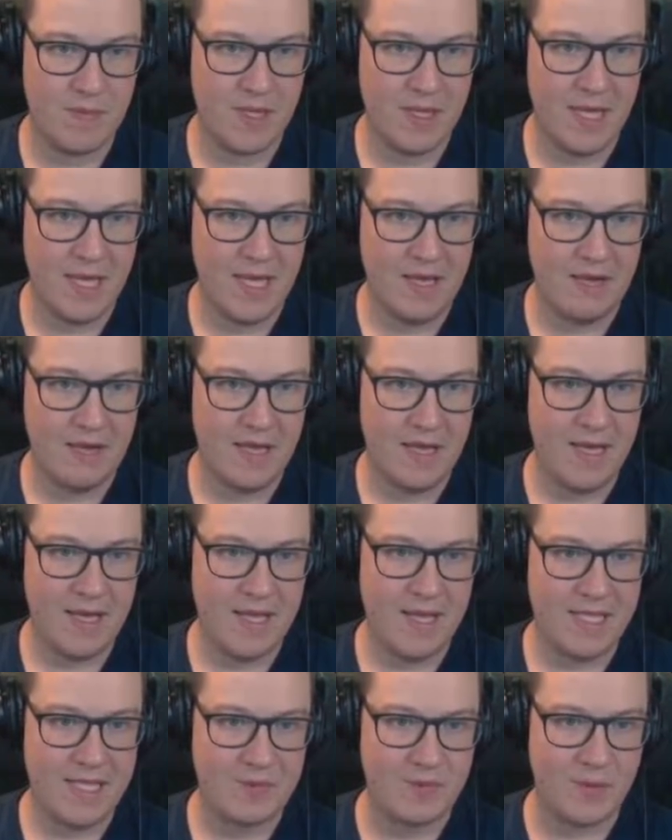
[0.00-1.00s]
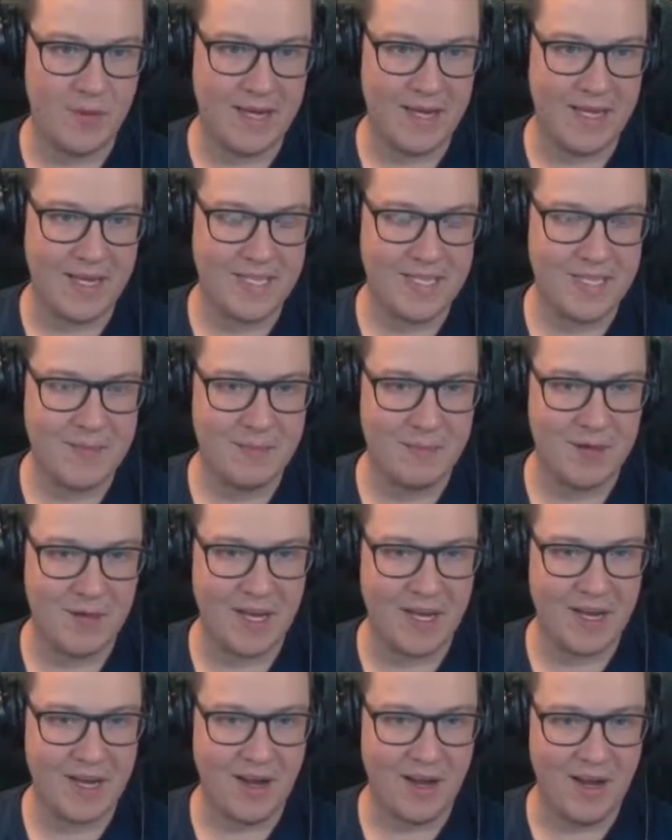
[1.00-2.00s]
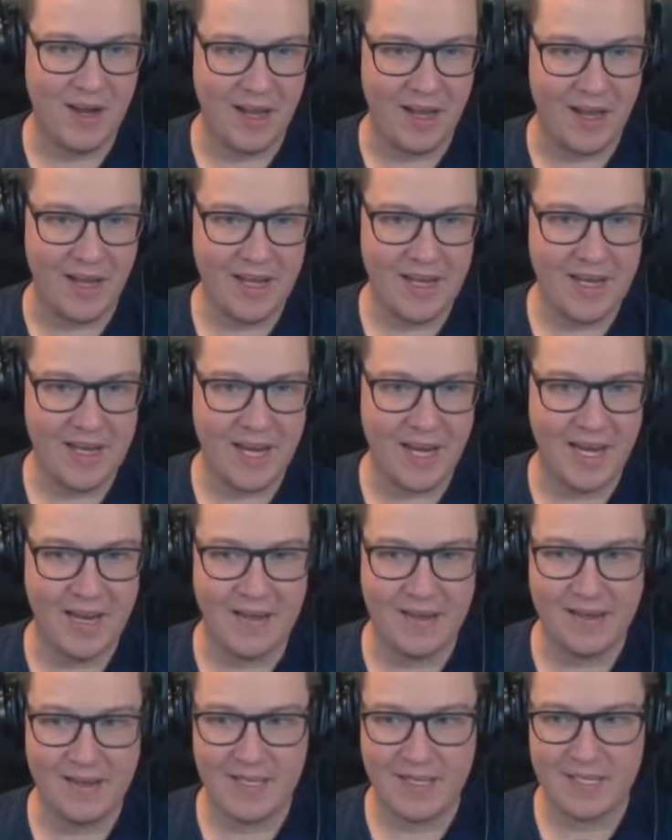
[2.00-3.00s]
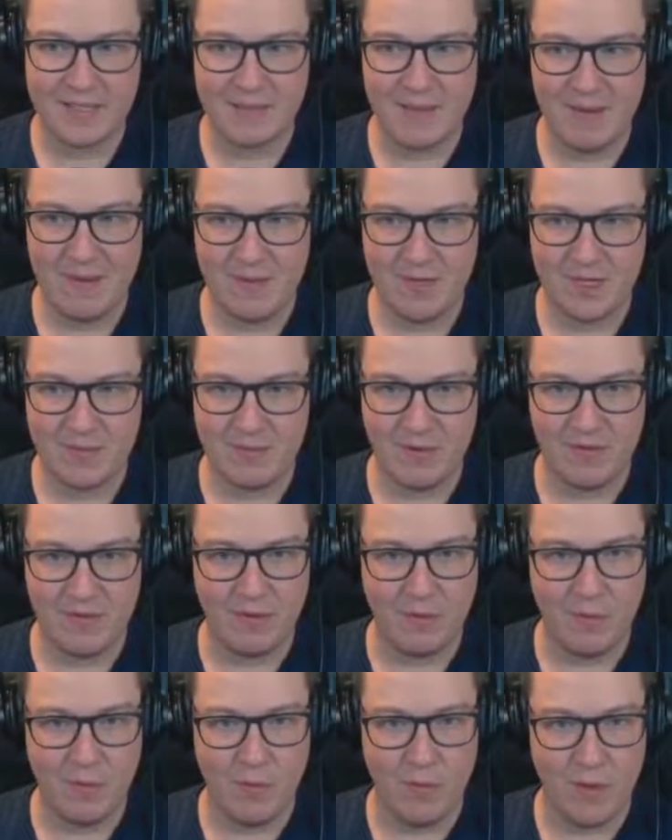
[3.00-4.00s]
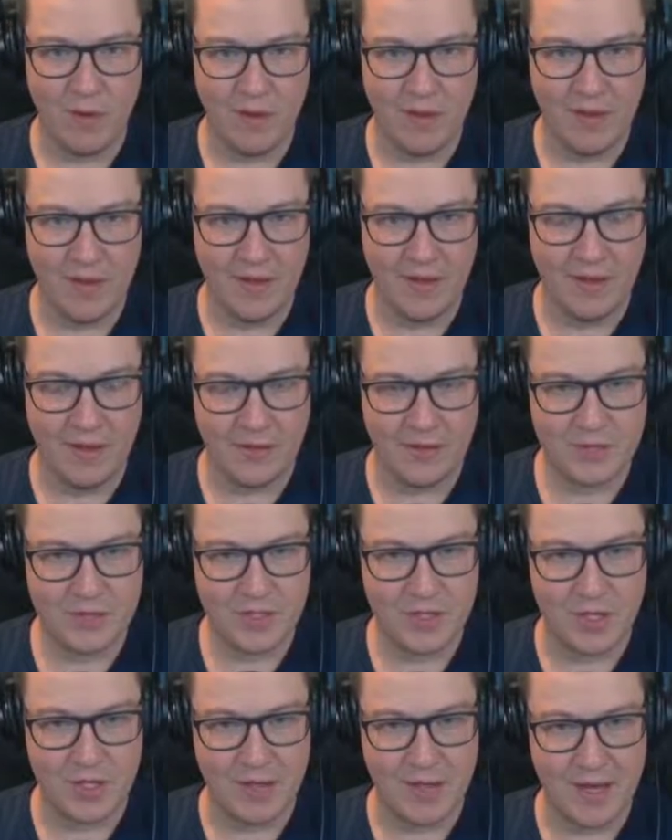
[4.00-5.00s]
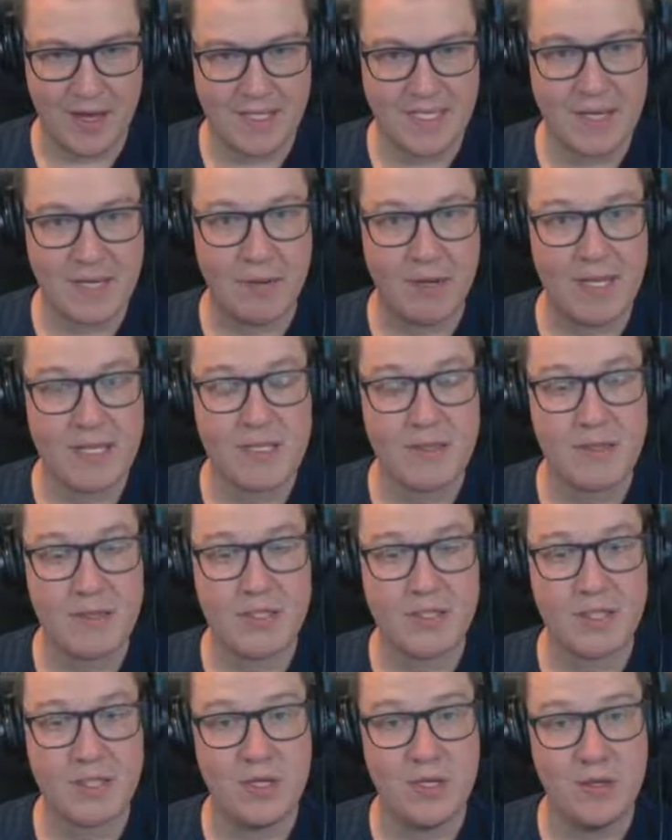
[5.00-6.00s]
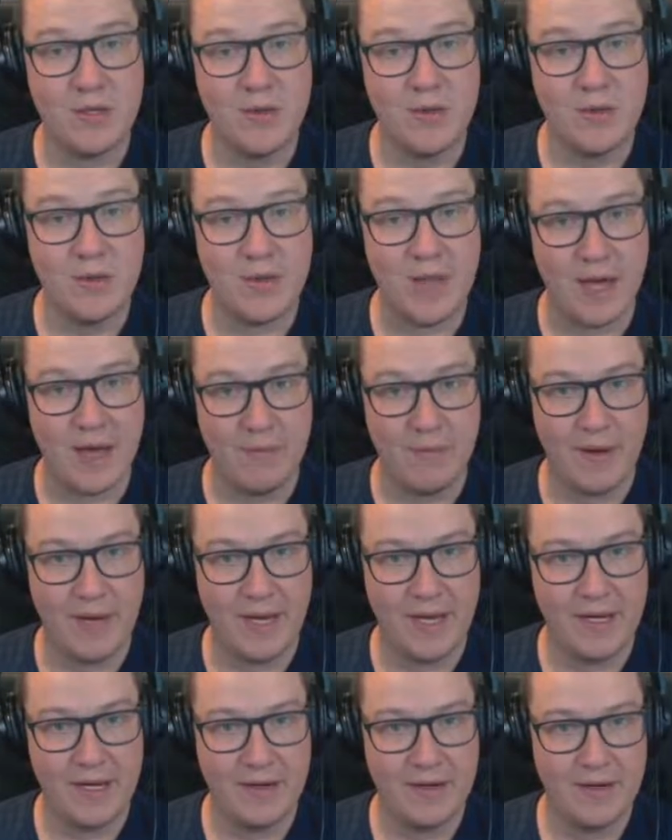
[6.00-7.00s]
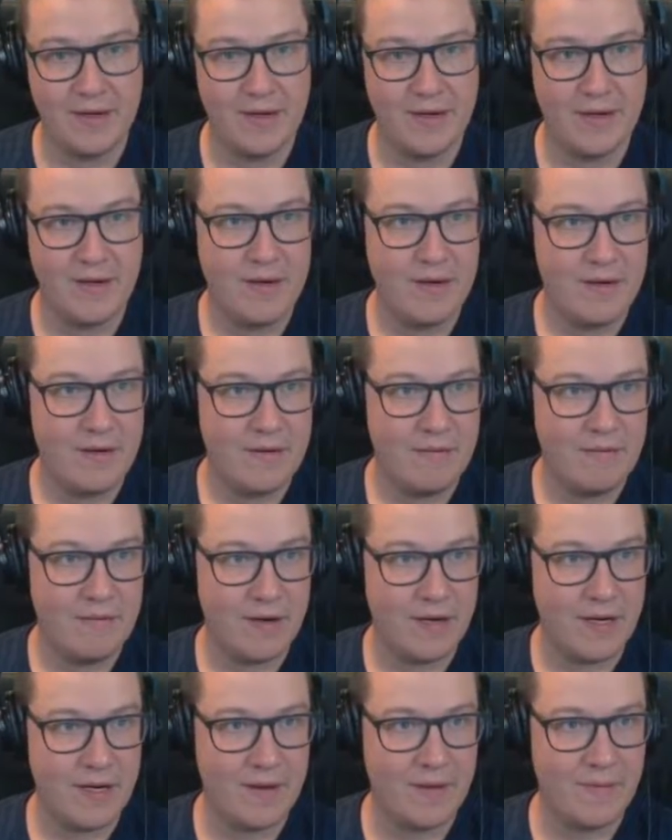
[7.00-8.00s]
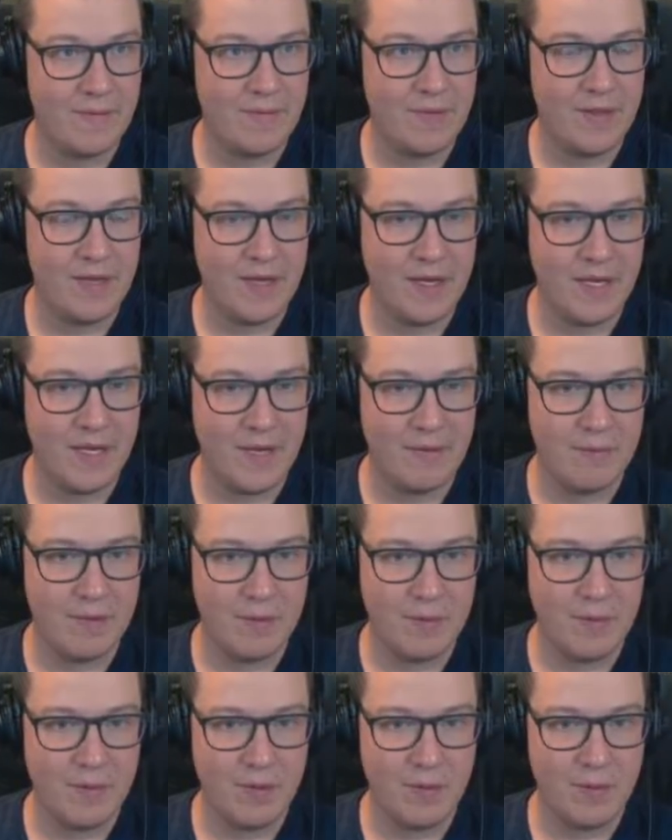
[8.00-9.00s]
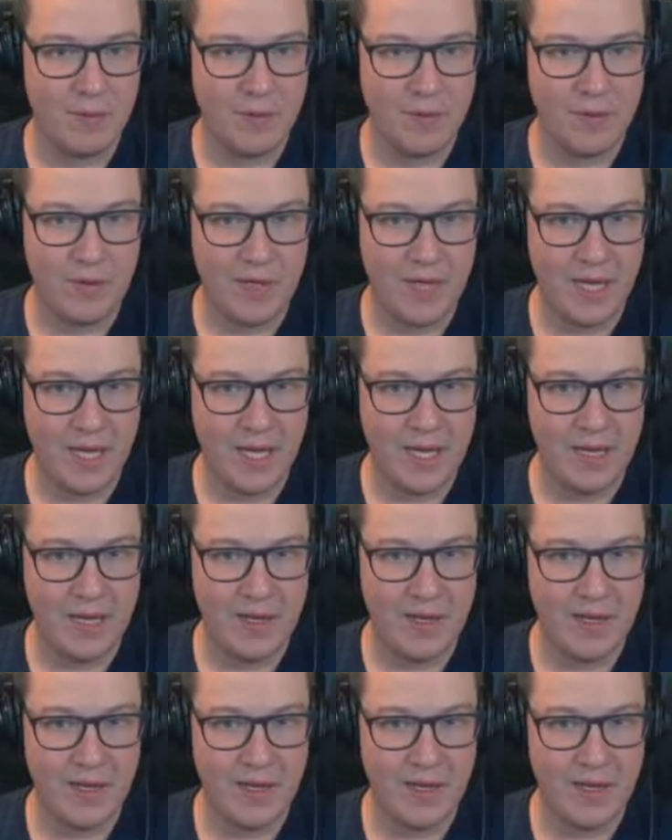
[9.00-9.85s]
That's weird, but I kind of like it. Let's maybe just move it 1 or 2. That I tell you what, let's do 2 that way, right? And then we'll put a wall in.